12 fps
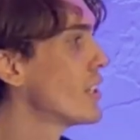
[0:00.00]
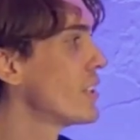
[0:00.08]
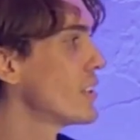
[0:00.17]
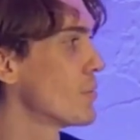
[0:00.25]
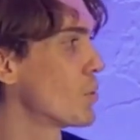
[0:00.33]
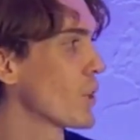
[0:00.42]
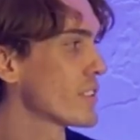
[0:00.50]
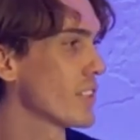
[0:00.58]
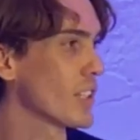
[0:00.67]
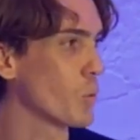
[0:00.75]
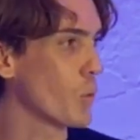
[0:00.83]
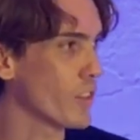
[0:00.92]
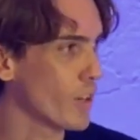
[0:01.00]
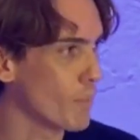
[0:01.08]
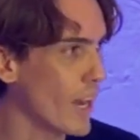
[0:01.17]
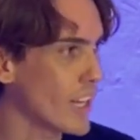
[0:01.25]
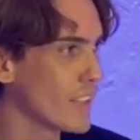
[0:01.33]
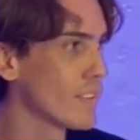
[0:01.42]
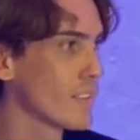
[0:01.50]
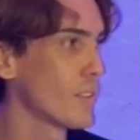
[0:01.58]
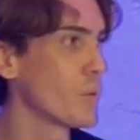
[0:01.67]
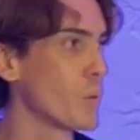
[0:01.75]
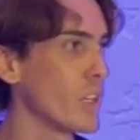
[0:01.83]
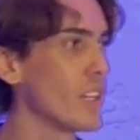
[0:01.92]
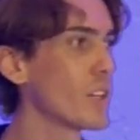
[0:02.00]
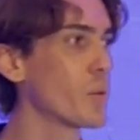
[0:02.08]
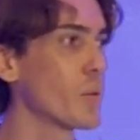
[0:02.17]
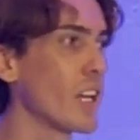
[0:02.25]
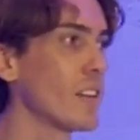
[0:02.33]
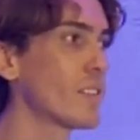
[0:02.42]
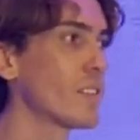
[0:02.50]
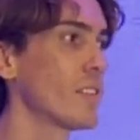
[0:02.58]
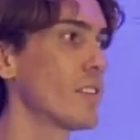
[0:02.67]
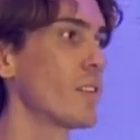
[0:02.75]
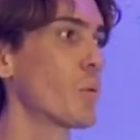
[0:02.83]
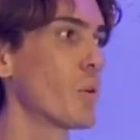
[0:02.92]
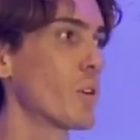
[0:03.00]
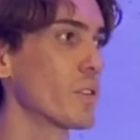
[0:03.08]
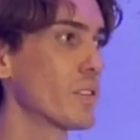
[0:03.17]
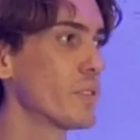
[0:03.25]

The Buddha said, with our mind, we create the world.